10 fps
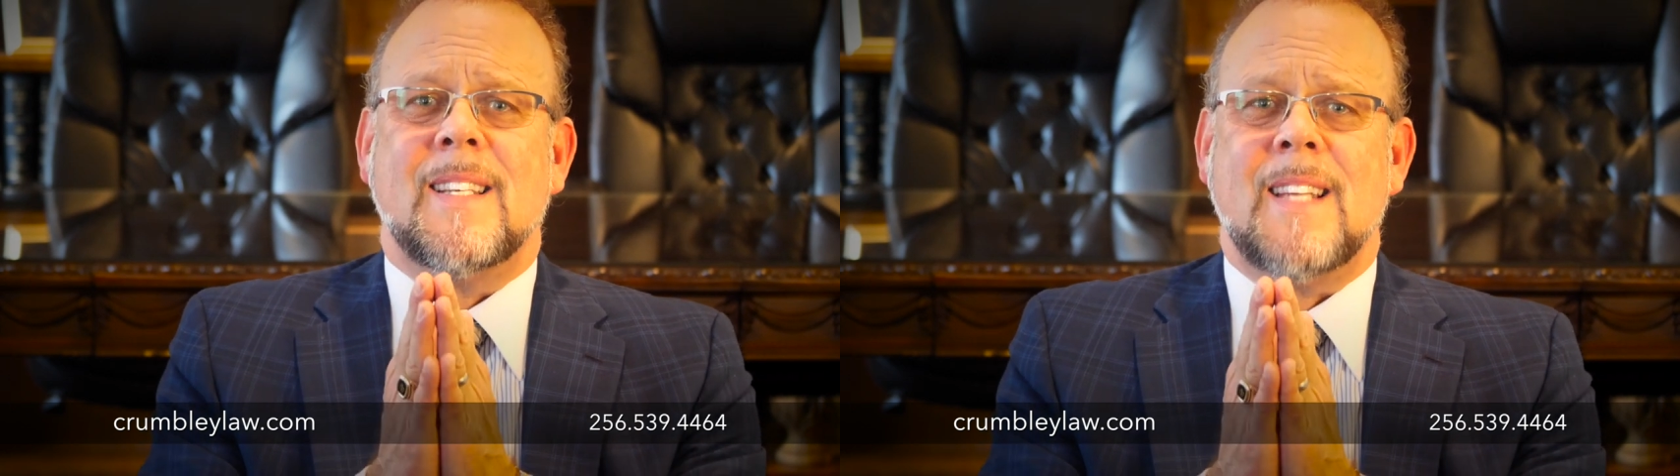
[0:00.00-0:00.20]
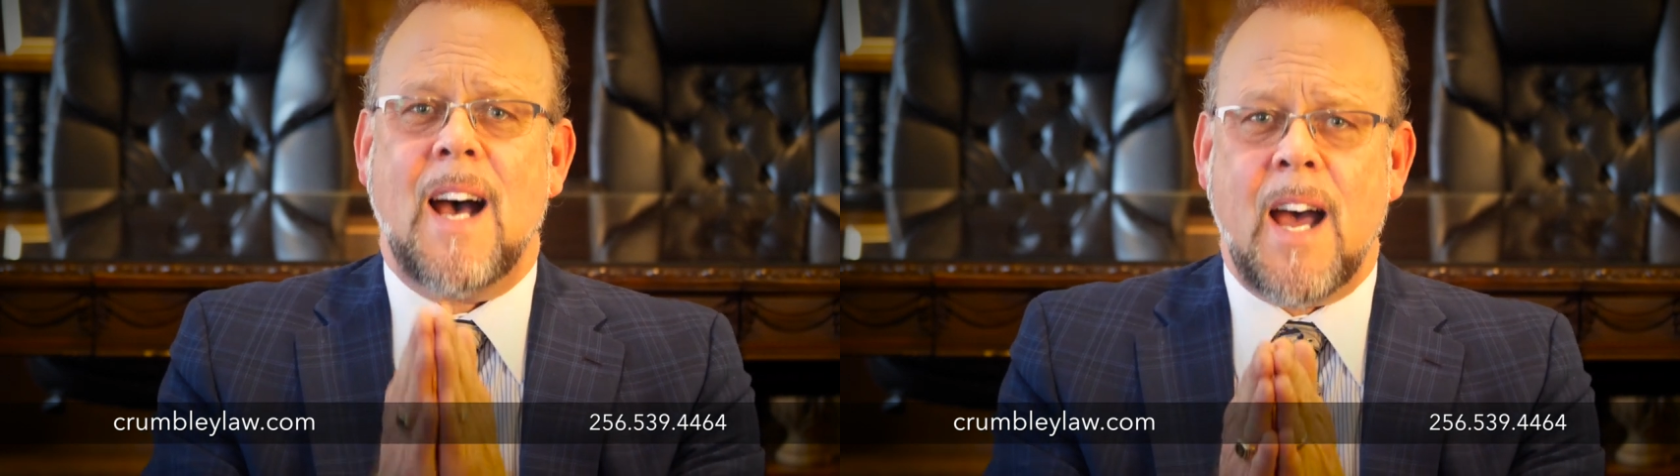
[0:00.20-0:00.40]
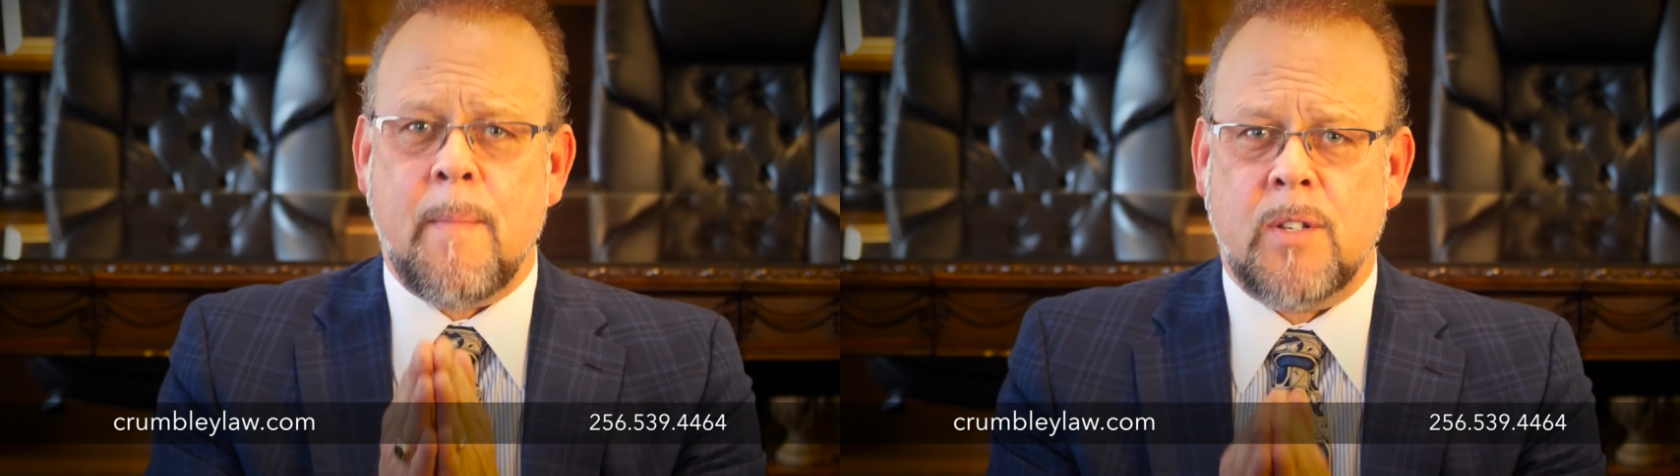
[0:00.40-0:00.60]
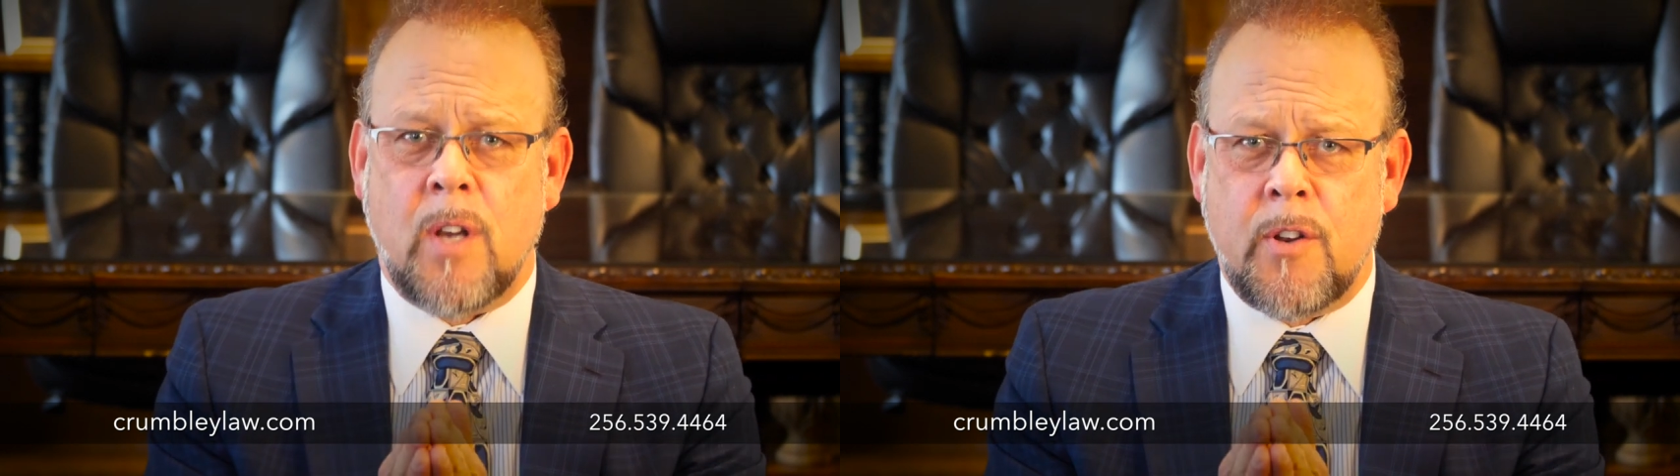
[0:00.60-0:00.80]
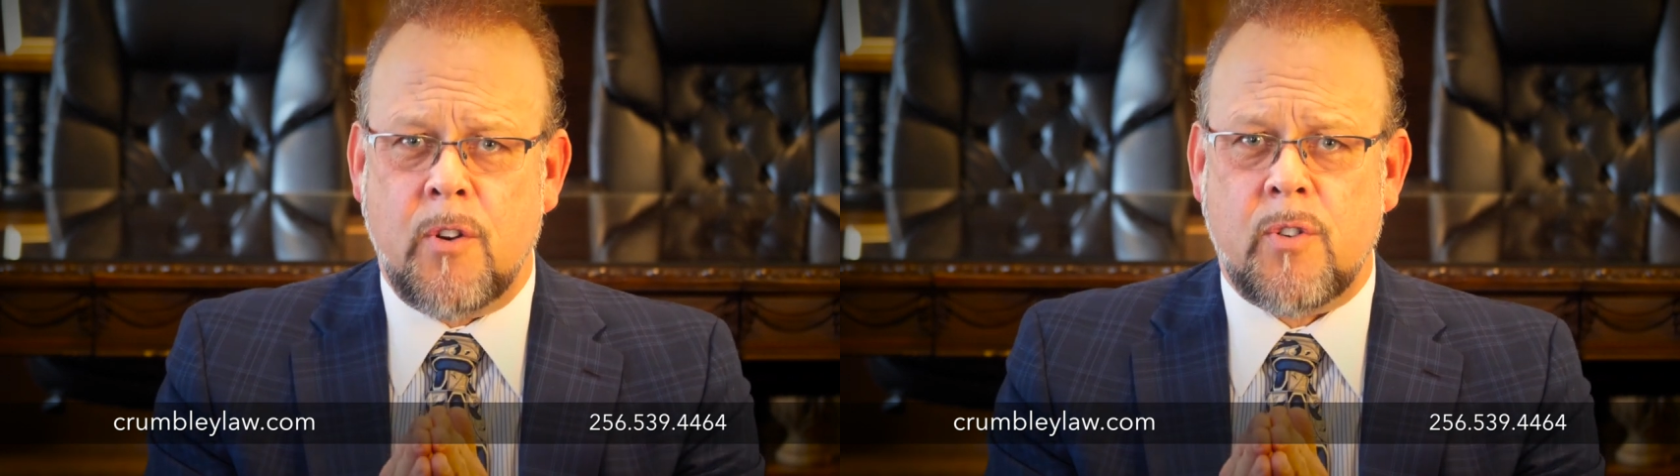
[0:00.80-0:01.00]
Time is
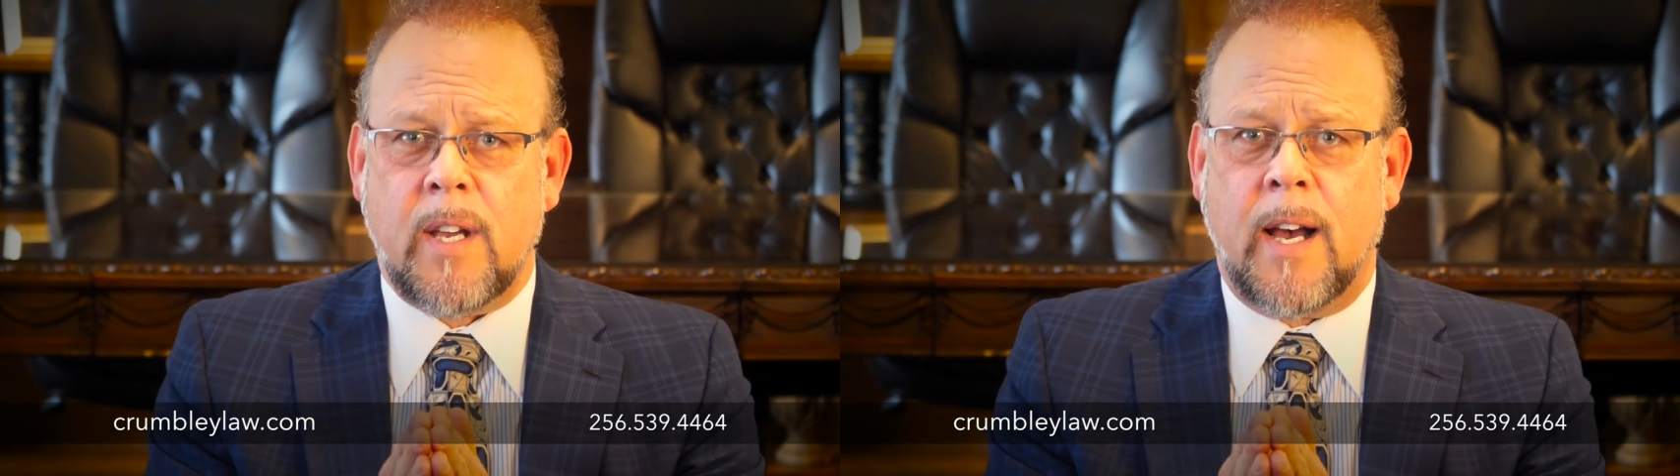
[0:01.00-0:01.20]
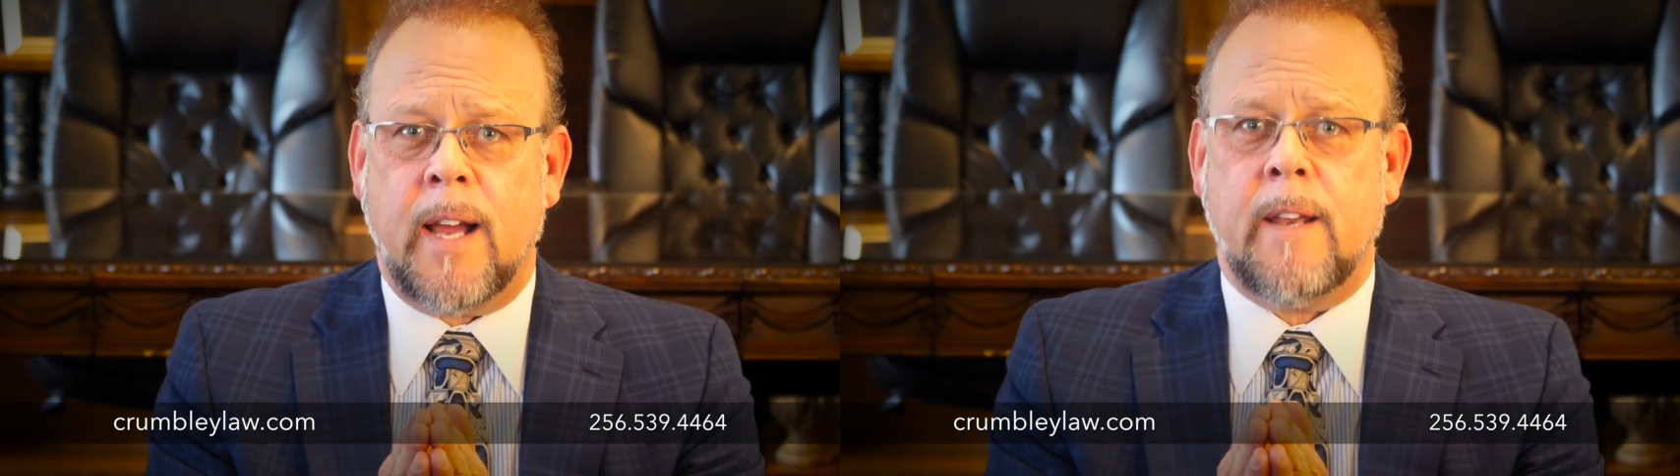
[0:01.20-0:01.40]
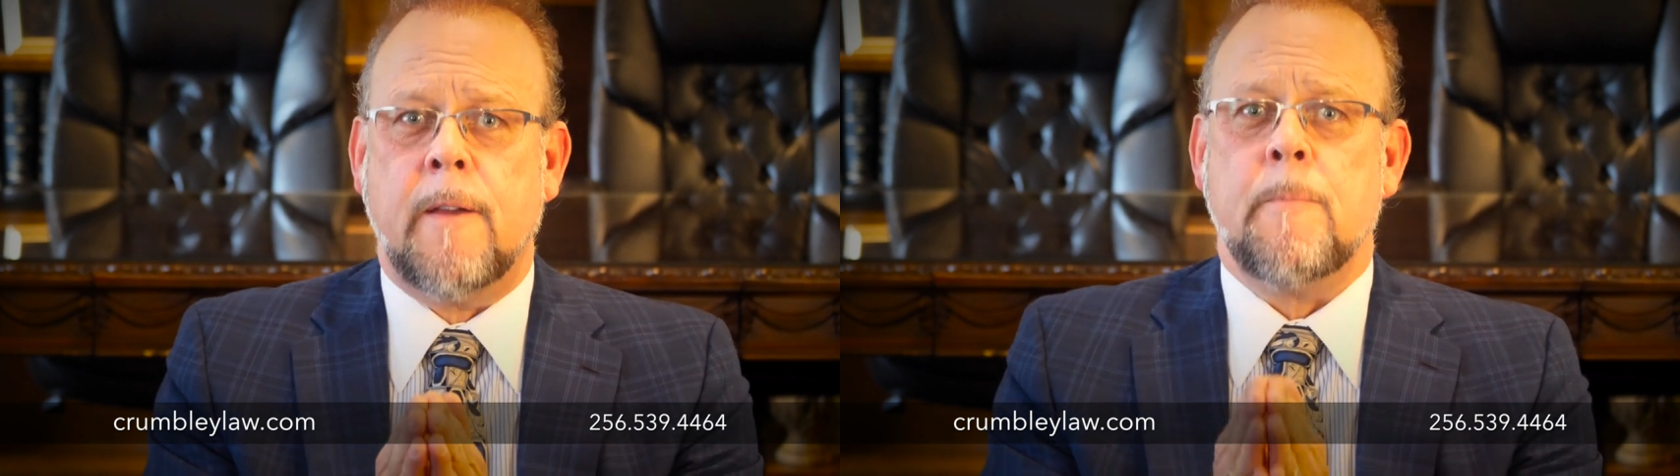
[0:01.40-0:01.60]
on your side